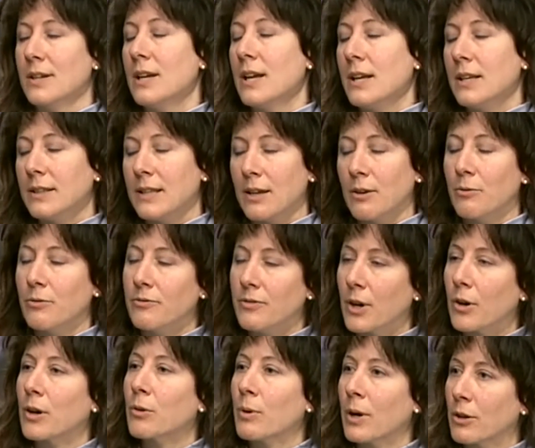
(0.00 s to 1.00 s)
Mm-hmm. They
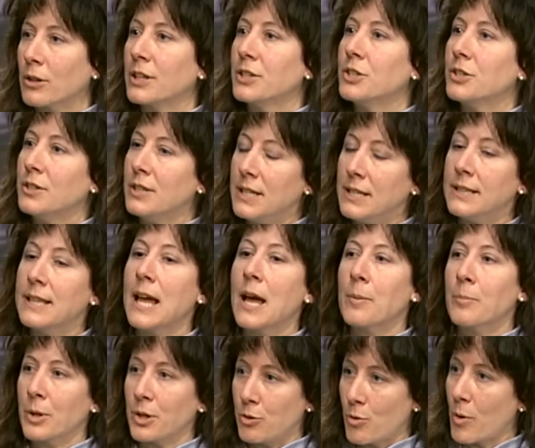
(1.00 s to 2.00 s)
very rarely do you need
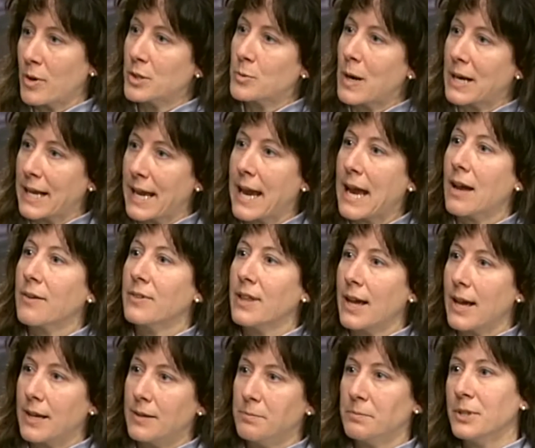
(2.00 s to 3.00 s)
that, but you always want to have that,